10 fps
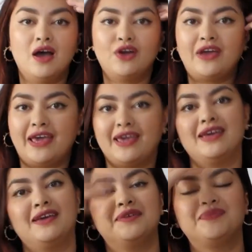Okay,
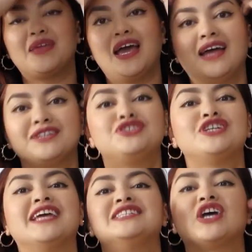I had to
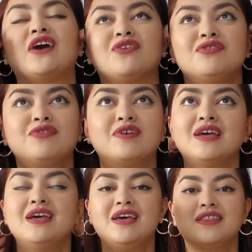change out of
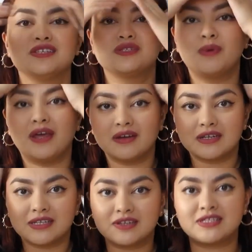the sweater
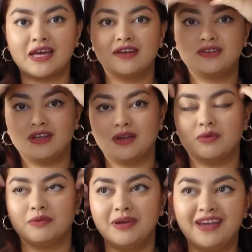because I was starting to get
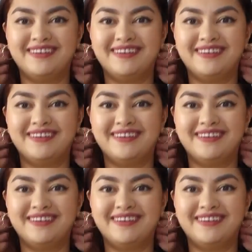warm.